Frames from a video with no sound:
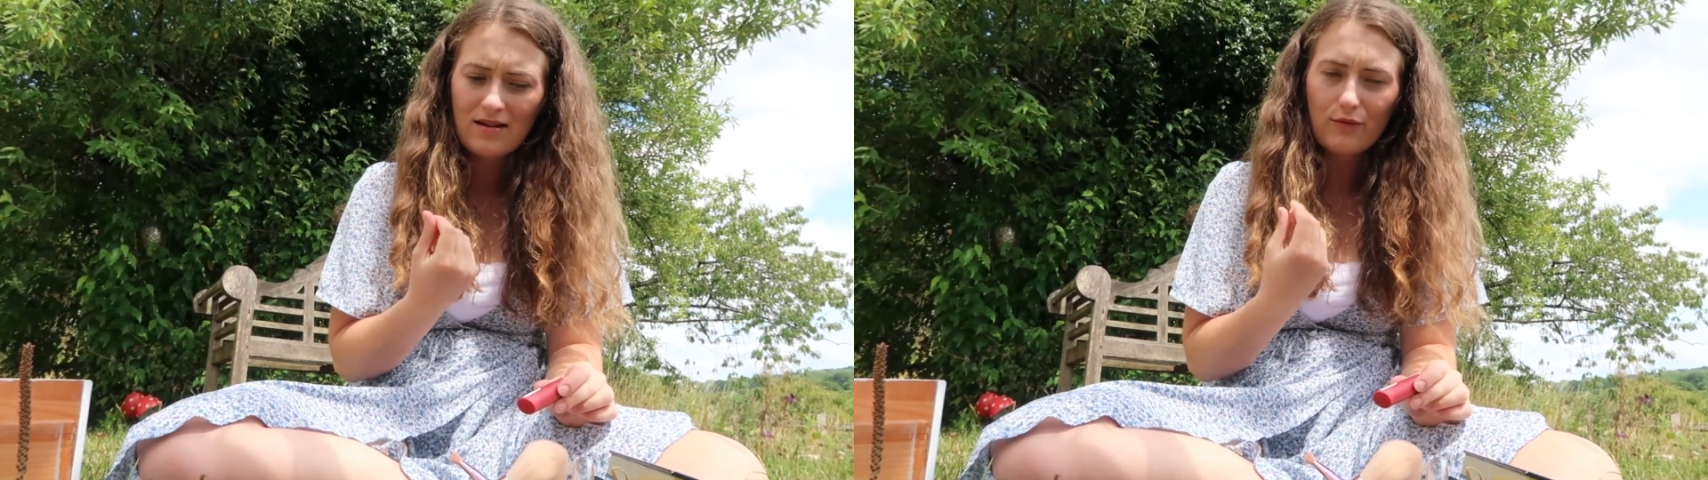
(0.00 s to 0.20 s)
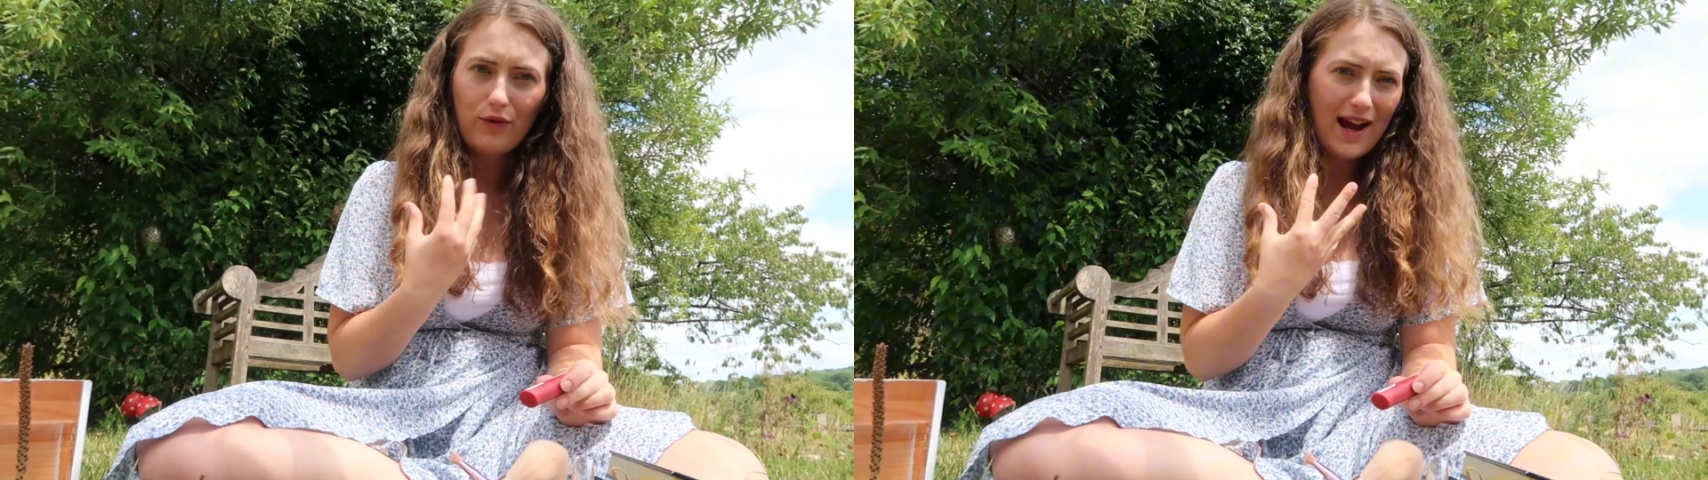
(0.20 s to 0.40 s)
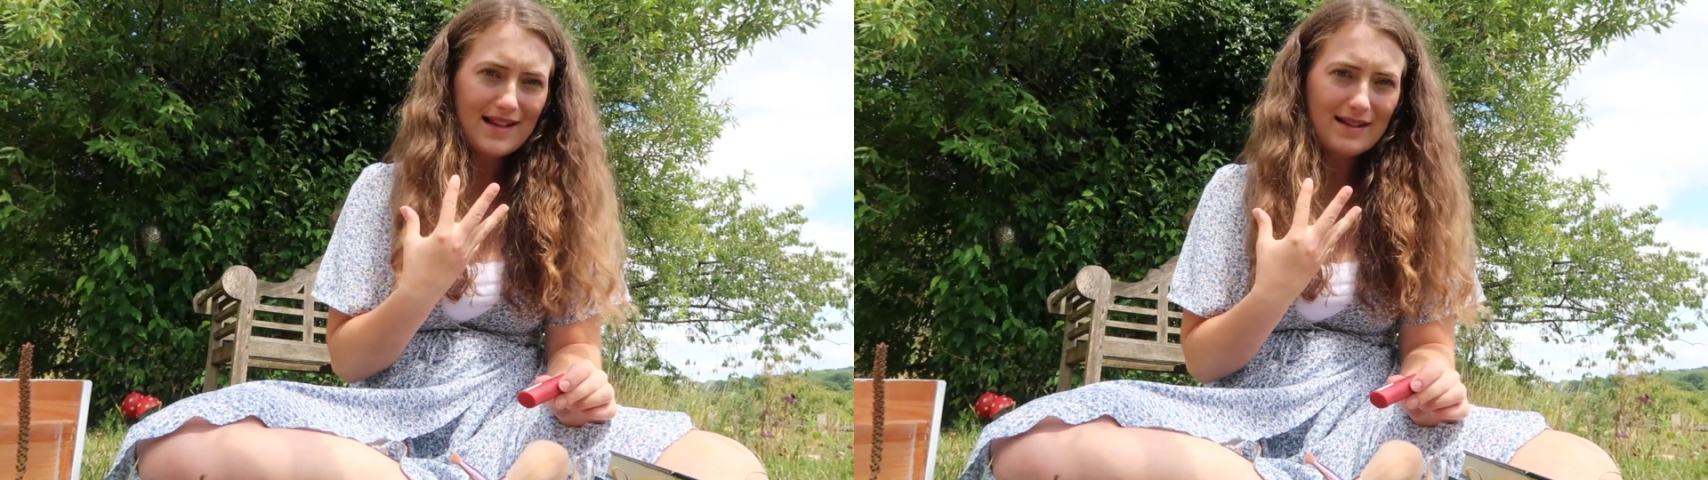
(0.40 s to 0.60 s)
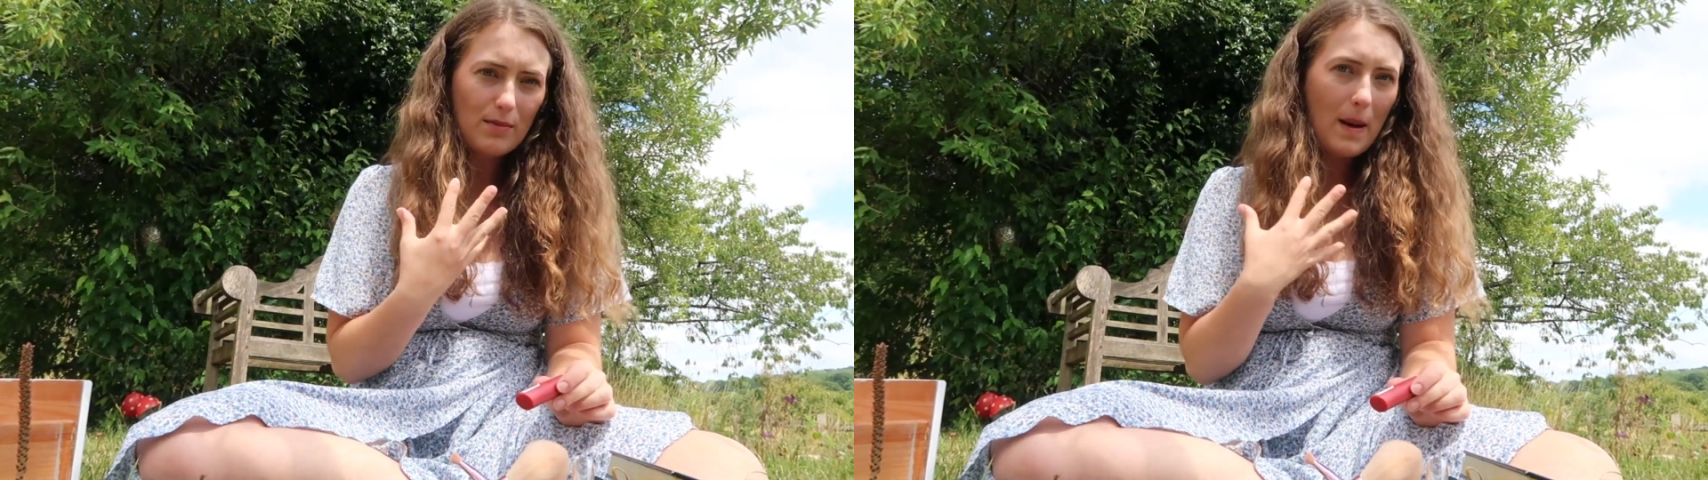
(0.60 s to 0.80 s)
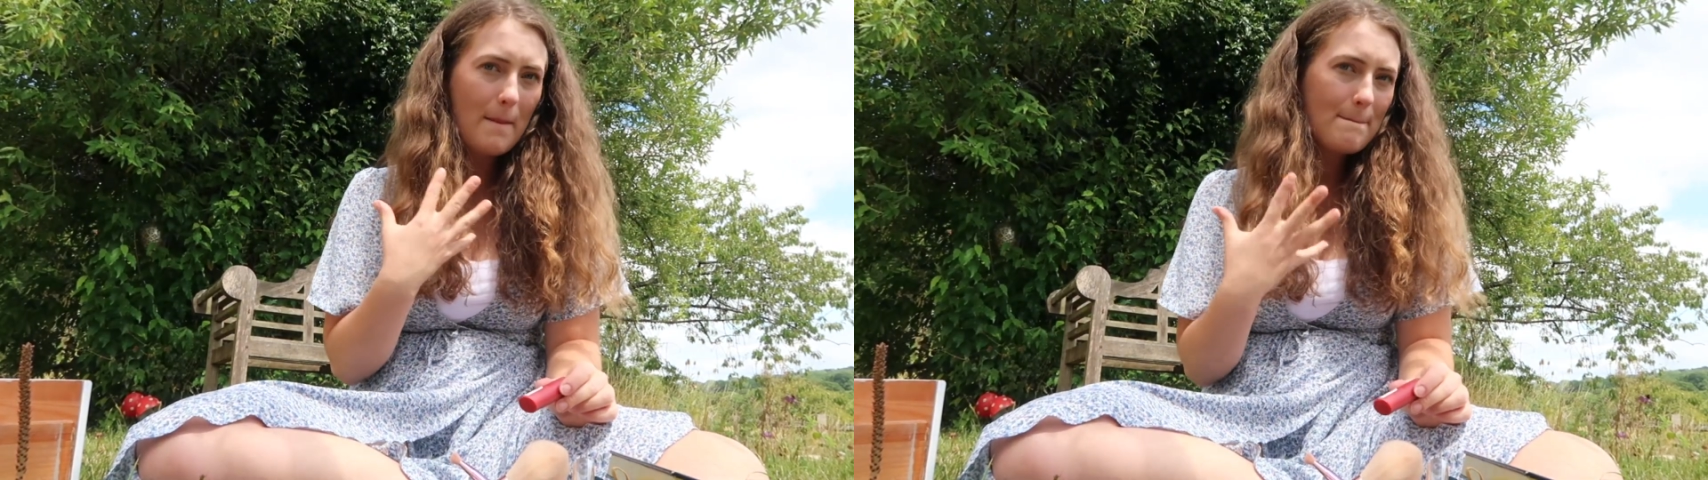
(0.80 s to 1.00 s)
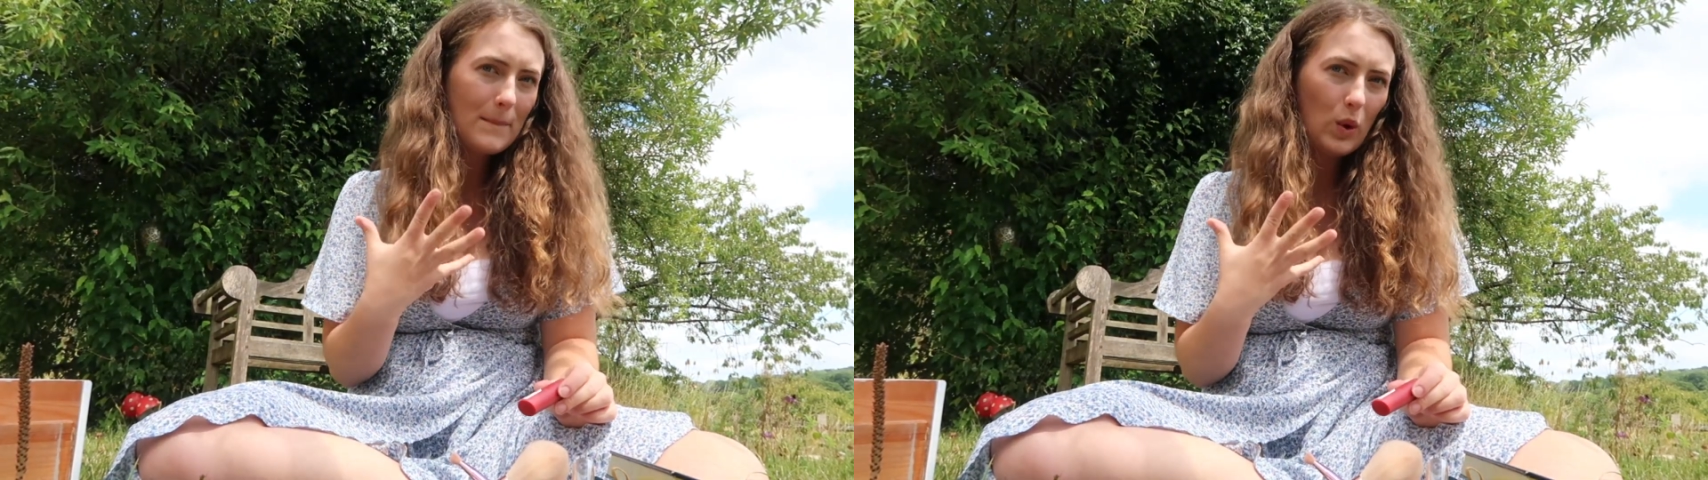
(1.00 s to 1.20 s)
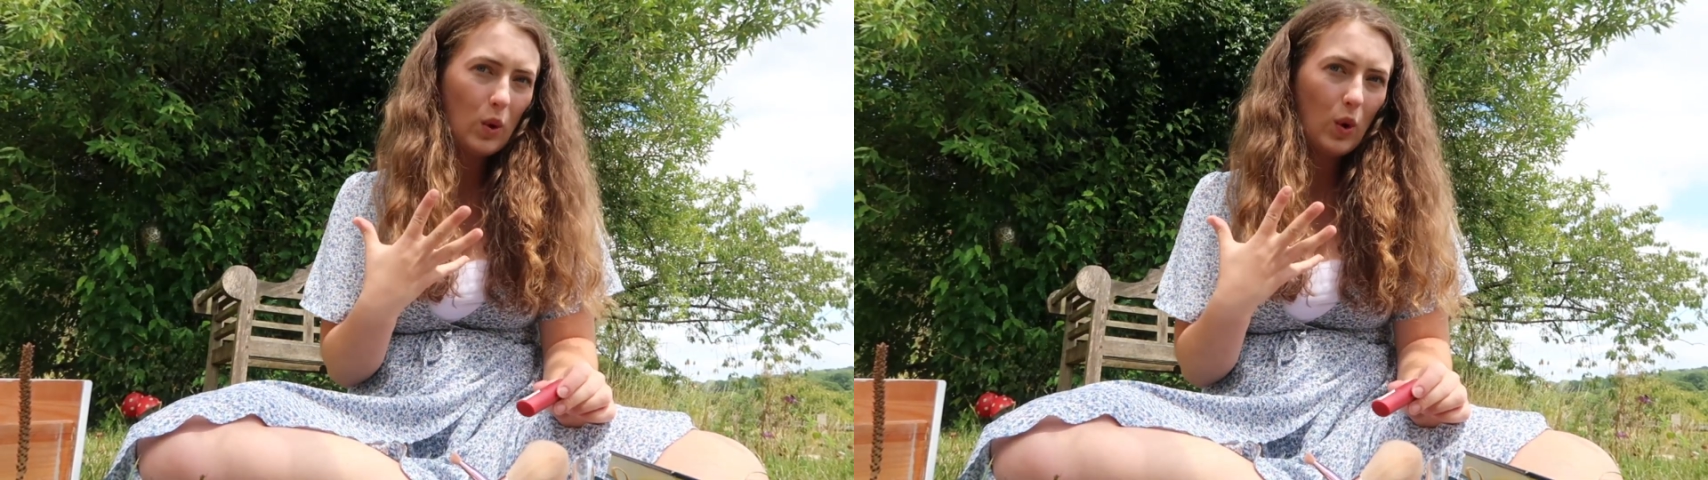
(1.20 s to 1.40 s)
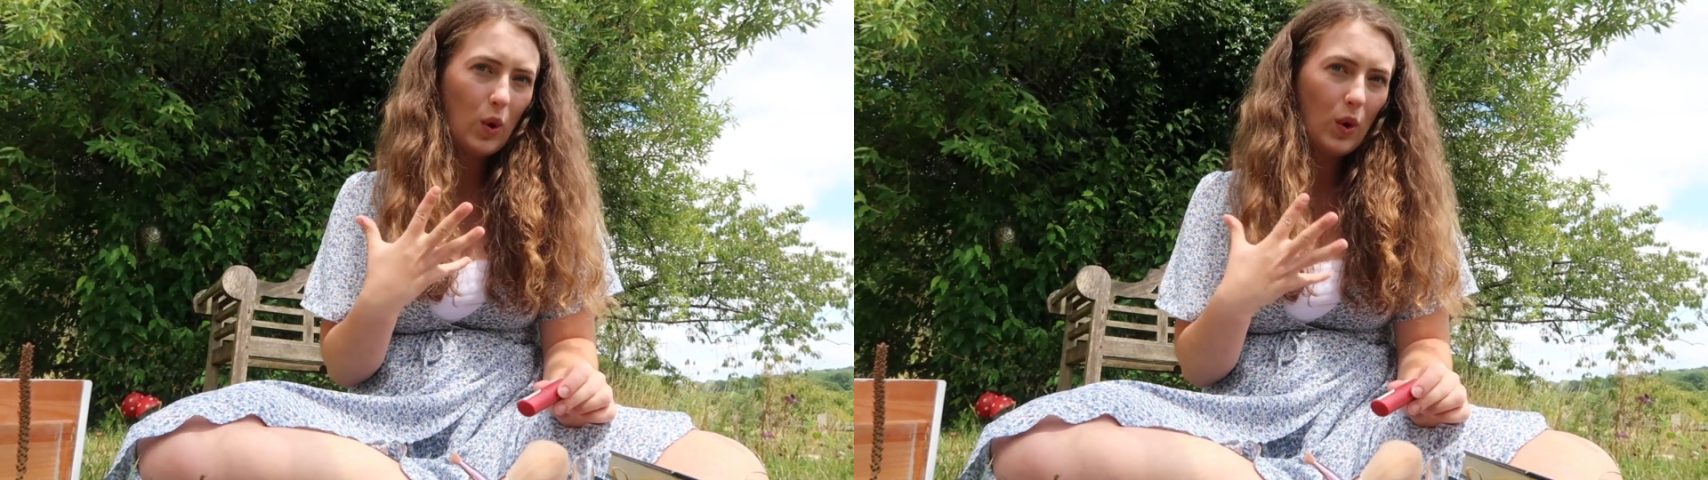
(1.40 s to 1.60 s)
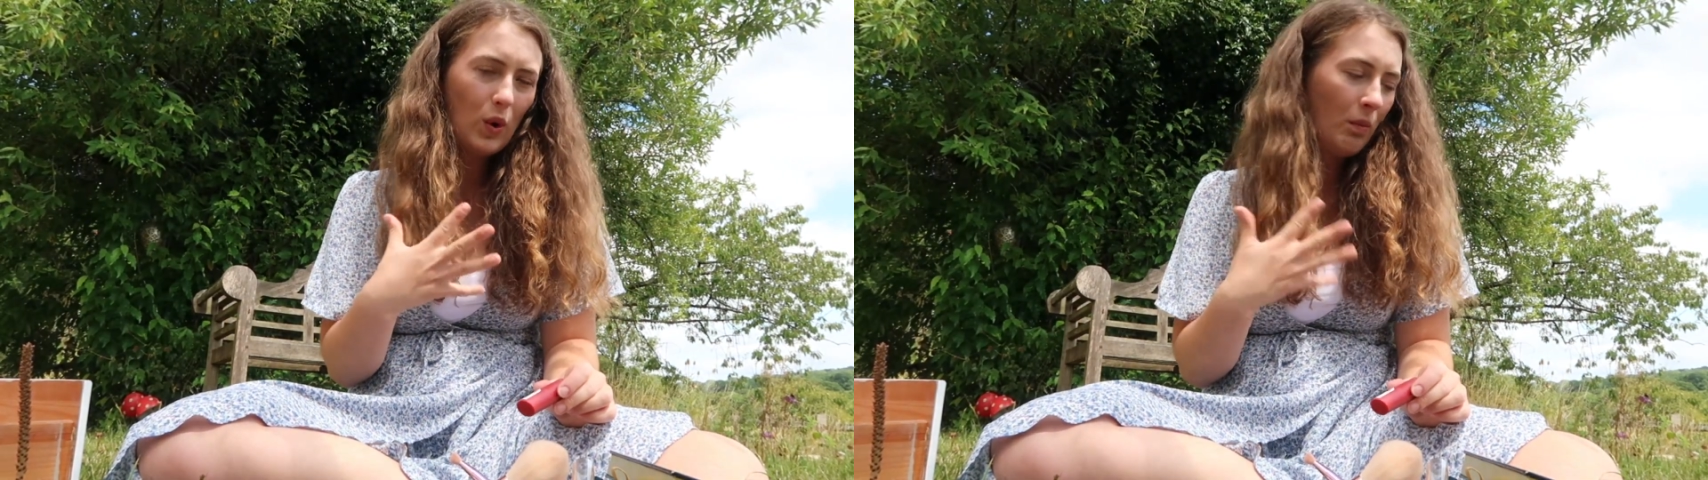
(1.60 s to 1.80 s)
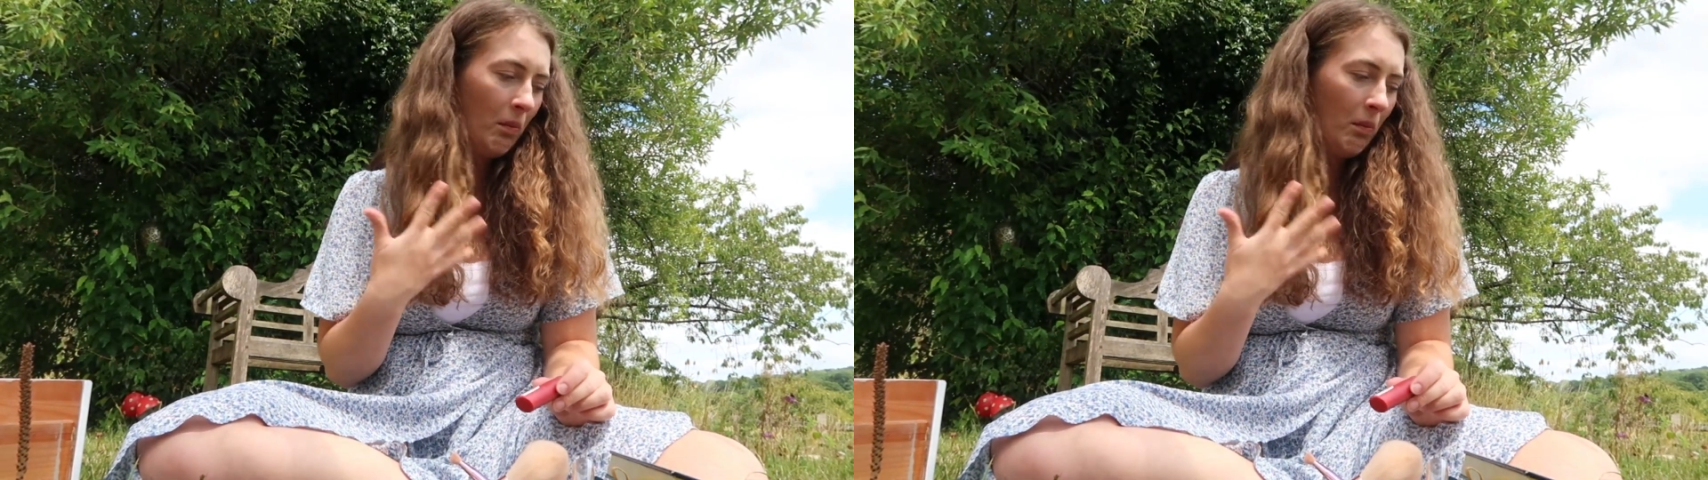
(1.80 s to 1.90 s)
red is a bit more